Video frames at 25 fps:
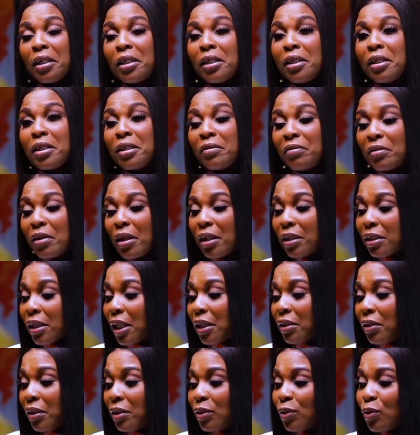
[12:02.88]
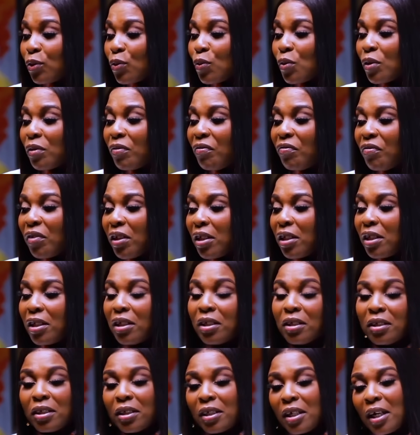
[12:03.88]
I didn't even answer. I just took one fake
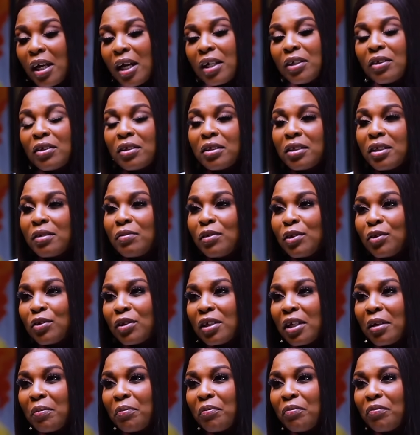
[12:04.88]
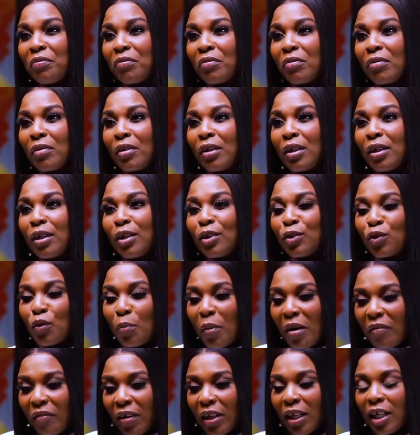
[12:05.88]
key. I just gave it to them.
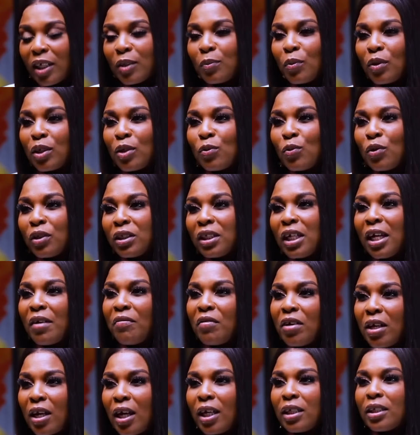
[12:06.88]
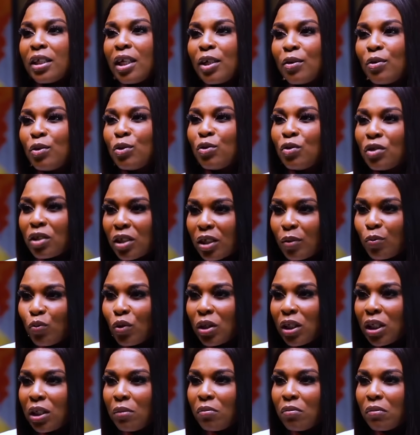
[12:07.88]
So my father's body was there every night I go to
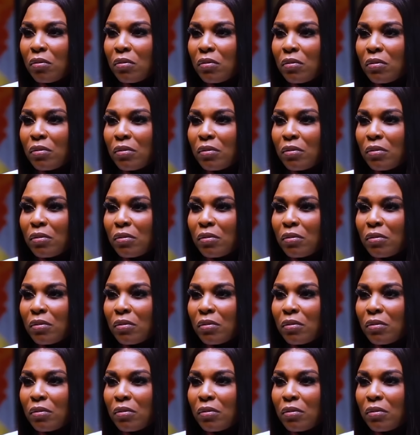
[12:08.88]
sleep with him.